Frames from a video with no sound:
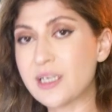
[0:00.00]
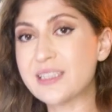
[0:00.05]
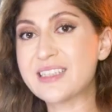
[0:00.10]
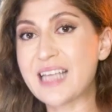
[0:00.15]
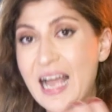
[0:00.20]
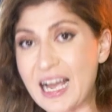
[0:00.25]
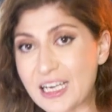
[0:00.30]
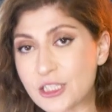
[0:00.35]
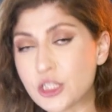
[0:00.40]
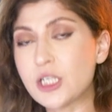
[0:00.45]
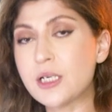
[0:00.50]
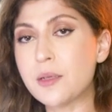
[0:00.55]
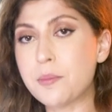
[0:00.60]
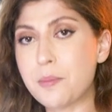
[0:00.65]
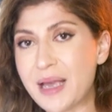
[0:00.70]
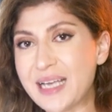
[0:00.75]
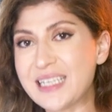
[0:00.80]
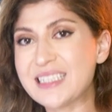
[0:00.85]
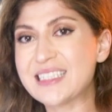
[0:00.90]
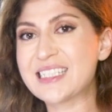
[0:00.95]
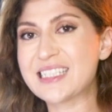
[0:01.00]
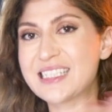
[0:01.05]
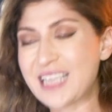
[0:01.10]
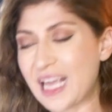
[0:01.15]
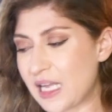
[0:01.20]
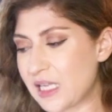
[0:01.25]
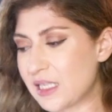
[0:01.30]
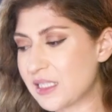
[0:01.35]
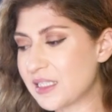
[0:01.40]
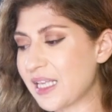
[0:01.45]
It actually made
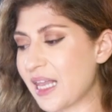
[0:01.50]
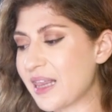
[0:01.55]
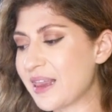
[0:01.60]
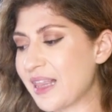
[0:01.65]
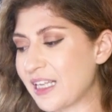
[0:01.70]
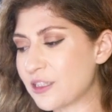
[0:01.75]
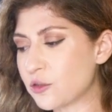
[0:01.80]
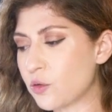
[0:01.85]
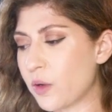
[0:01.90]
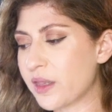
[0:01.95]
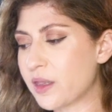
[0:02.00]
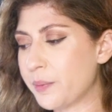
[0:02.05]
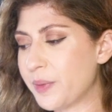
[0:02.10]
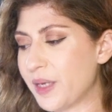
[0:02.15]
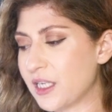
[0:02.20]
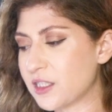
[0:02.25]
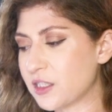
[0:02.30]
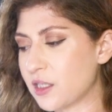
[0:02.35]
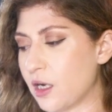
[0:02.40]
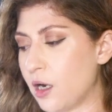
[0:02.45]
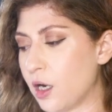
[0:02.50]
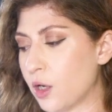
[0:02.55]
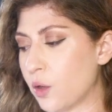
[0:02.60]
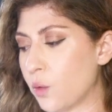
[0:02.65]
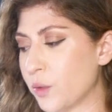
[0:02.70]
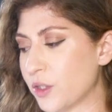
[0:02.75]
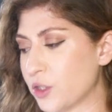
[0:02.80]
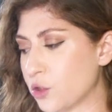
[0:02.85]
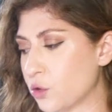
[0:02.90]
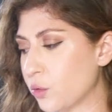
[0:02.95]
sales, and that's why the BSR
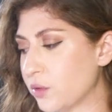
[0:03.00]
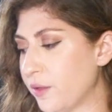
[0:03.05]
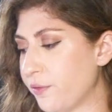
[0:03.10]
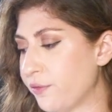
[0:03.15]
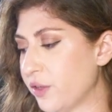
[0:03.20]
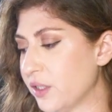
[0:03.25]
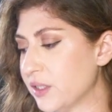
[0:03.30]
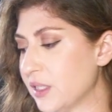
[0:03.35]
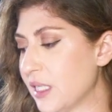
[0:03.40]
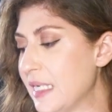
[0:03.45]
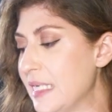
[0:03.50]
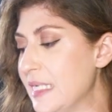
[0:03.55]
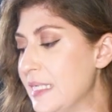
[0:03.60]
was so different.